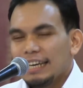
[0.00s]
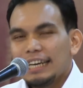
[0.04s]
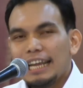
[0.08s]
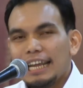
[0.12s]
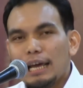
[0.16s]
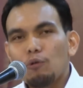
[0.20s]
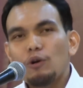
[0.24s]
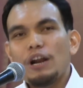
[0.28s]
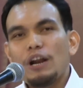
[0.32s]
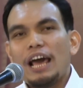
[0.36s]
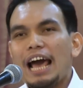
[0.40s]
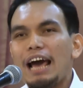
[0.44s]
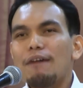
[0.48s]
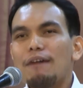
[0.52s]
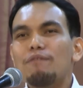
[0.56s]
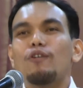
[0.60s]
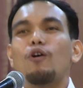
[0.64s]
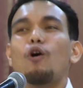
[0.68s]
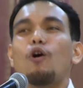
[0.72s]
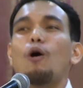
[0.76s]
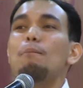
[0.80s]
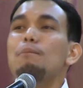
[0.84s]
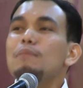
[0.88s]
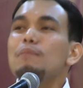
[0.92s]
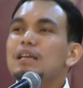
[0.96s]
They would
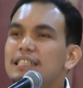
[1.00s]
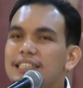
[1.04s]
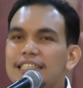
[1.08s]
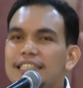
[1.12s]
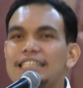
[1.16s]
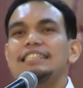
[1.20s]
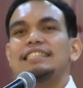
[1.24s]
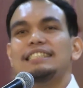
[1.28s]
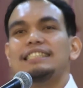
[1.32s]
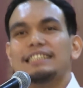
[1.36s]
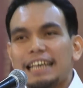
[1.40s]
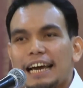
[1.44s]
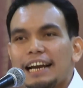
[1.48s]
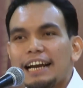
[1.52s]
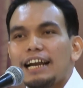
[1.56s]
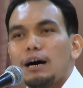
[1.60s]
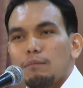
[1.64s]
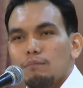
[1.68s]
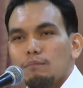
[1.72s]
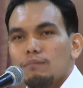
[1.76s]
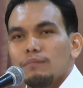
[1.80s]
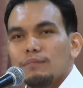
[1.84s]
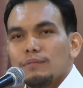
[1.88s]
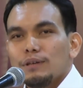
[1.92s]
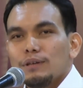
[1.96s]
have committees set
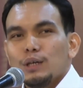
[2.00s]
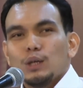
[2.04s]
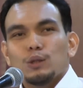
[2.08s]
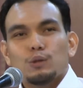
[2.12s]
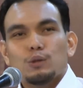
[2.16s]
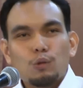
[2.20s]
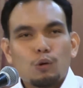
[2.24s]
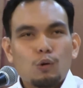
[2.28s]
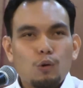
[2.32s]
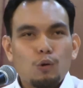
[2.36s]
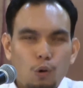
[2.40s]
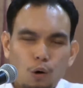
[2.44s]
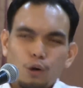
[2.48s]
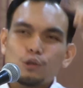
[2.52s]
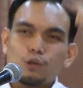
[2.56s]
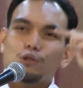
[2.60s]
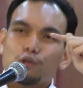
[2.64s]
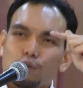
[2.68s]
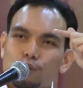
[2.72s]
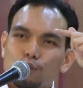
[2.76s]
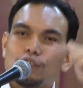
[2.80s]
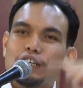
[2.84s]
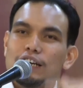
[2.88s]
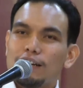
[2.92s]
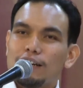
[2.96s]
up to go
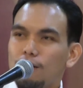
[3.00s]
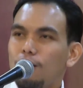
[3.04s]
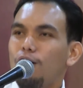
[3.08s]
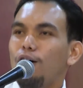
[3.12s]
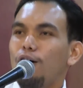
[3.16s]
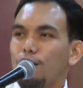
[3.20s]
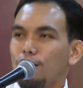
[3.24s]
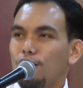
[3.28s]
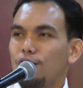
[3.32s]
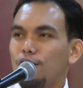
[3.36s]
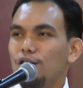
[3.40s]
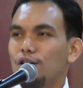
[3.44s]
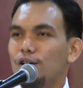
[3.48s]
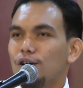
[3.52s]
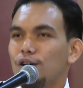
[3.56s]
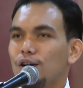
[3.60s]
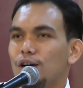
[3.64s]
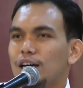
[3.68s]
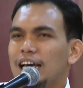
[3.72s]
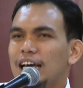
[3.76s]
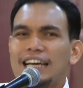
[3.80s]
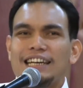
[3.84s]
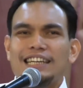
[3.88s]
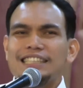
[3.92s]
through the law.